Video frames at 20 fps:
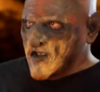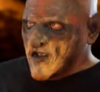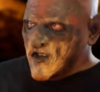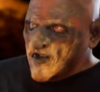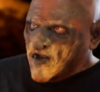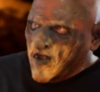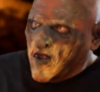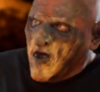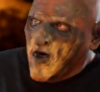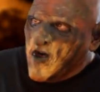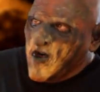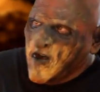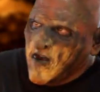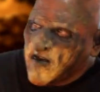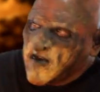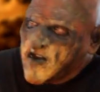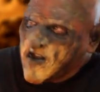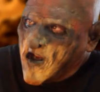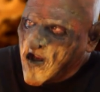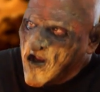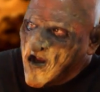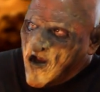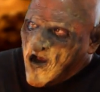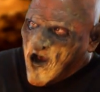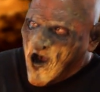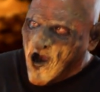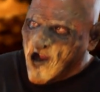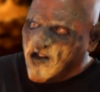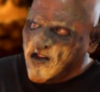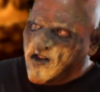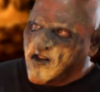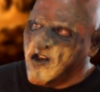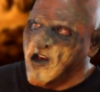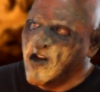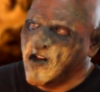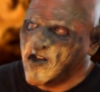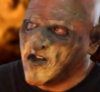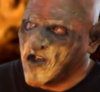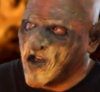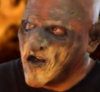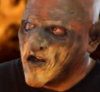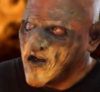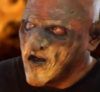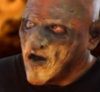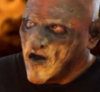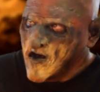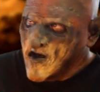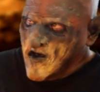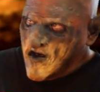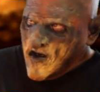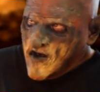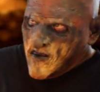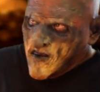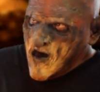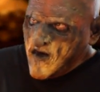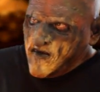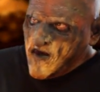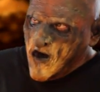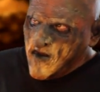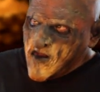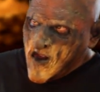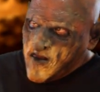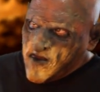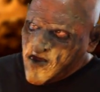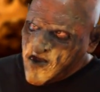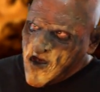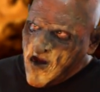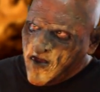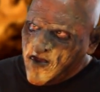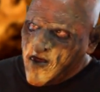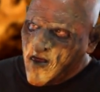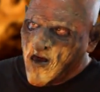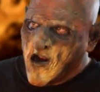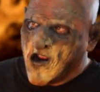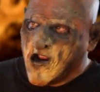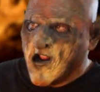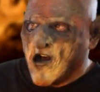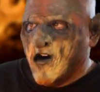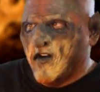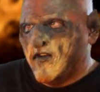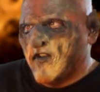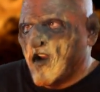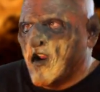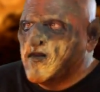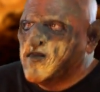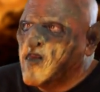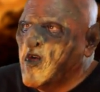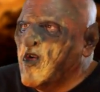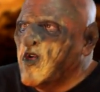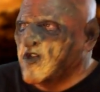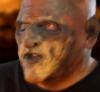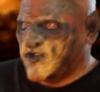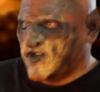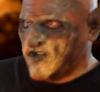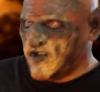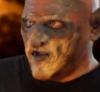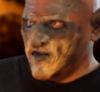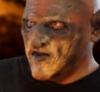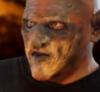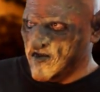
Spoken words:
Dwarves, and this. We found them sheltering in our front porch.